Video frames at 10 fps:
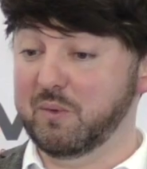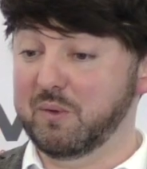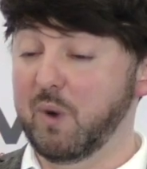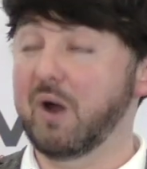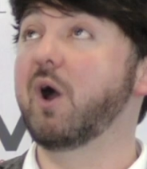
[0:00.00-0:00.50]

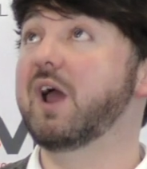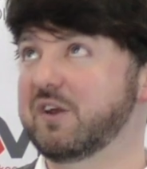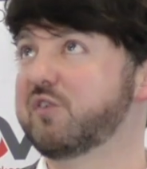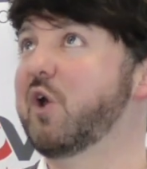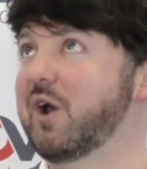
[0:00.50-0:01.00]
well, in
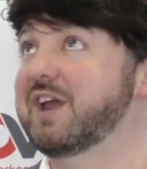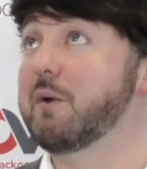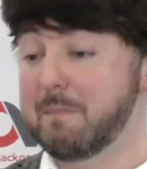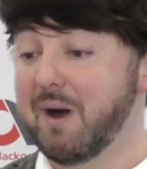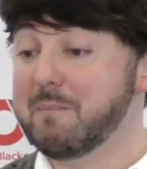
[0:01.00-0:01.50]
a certain
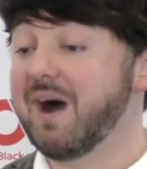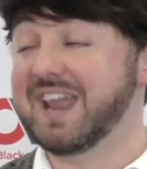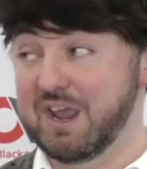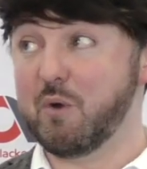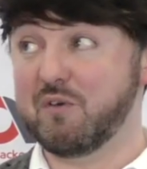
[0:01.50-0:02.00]
era, my
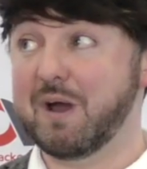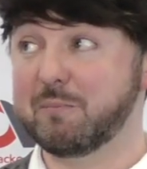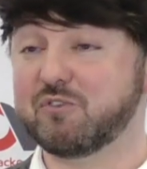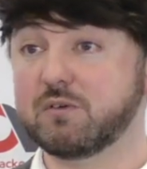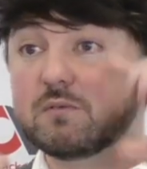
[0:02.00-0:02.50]
era of Amdram,